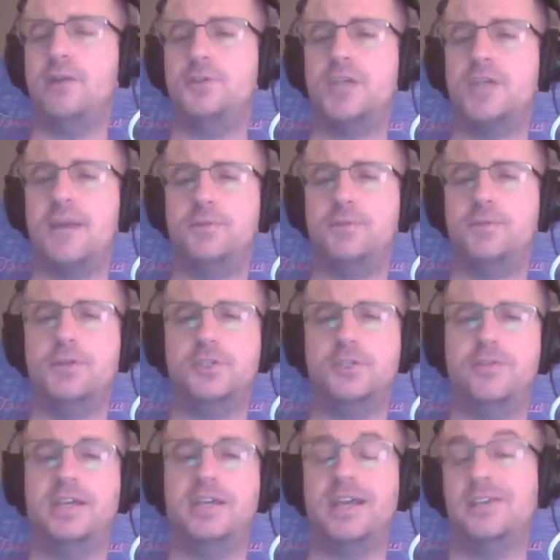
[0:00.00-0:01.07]
chapter
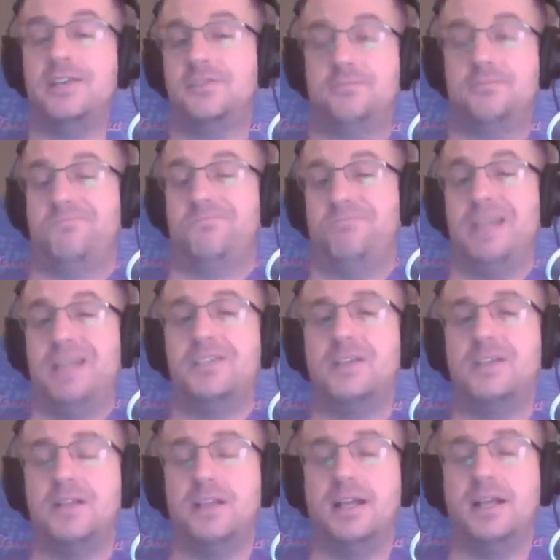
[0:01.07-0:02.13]
serving as
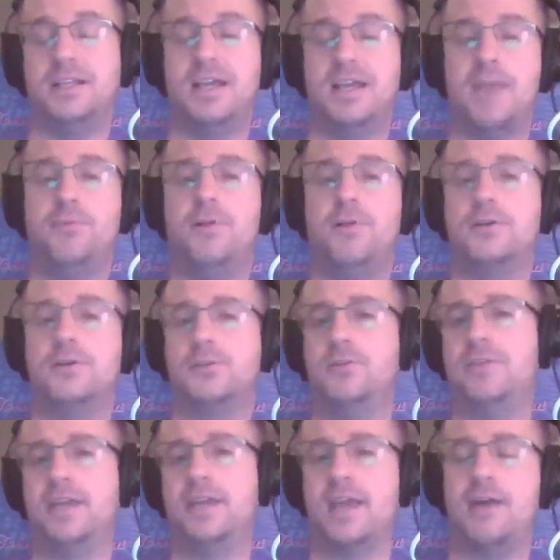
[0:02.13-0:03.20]
basically like the epilogue, sort
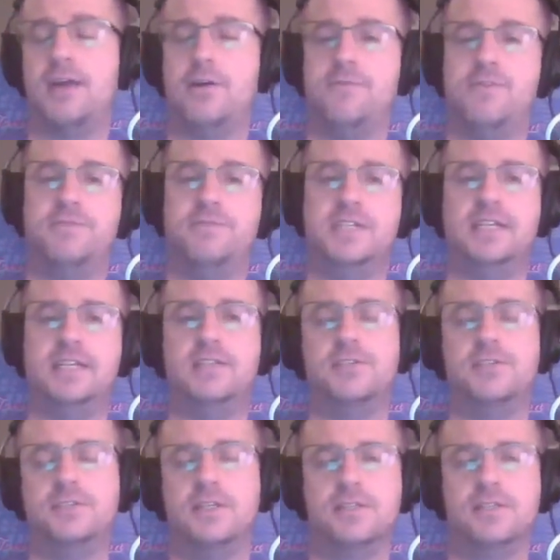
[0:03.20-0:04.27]
of like Eddard 15
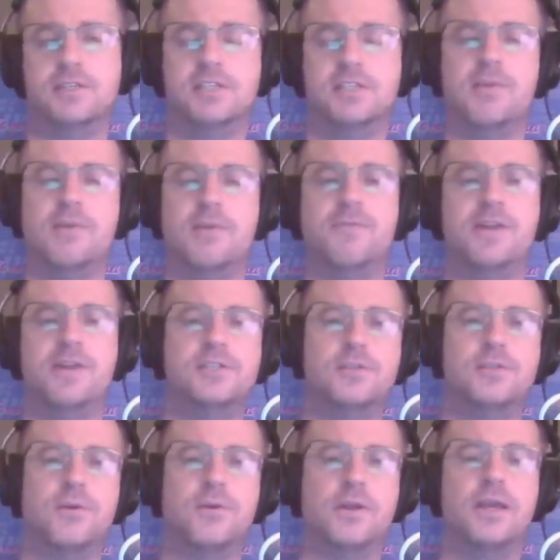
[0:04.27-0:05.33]
does the same way for Ned's
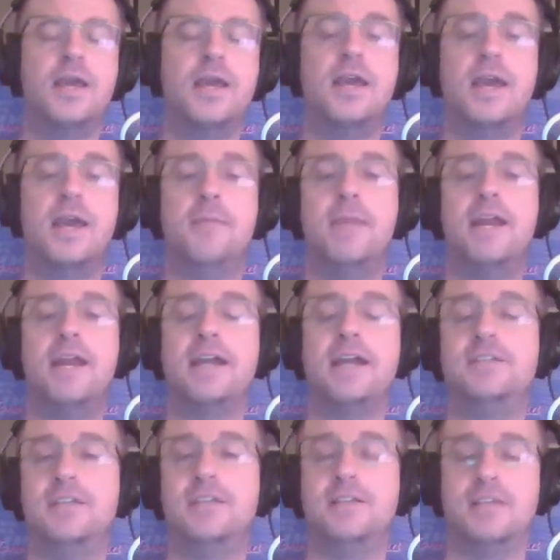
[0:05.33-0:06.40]
story. And man, I got
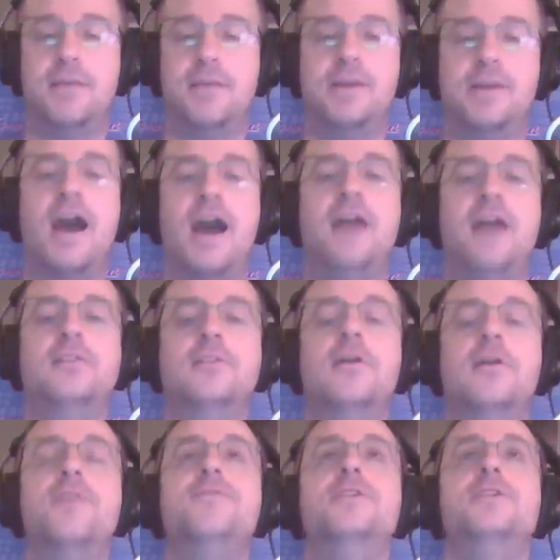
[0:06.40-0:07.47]
to say this, Emmett, I
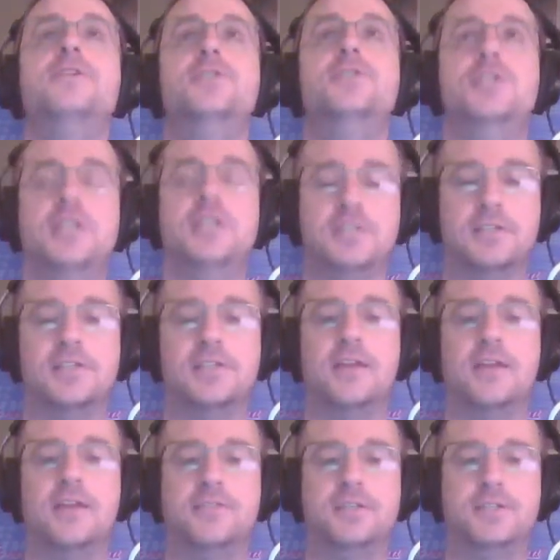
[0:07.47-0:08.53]
love the Jesus
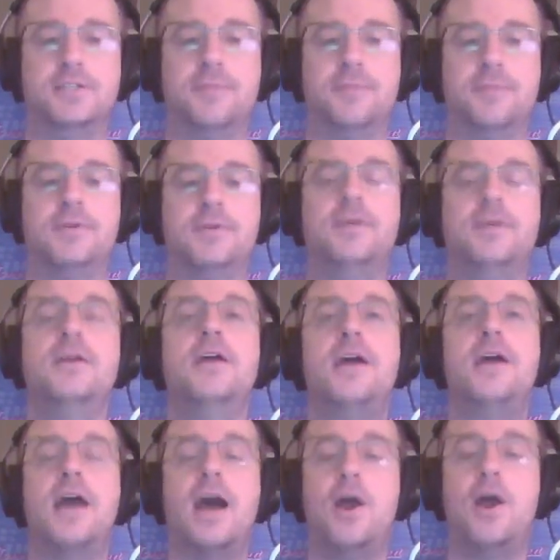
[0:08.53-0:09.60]
out of this chapter.
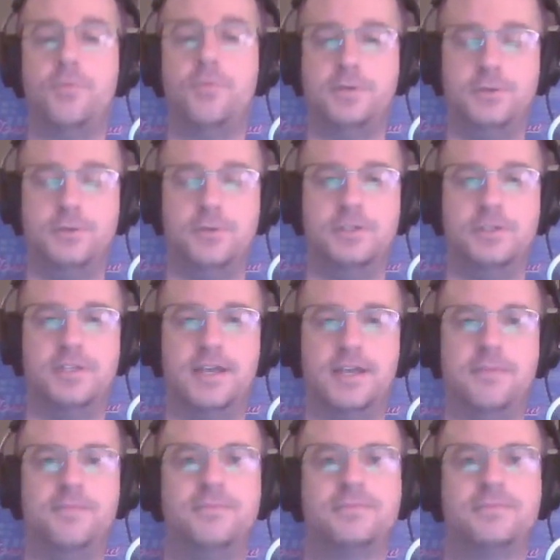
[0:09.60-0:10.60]
I hope you do the same.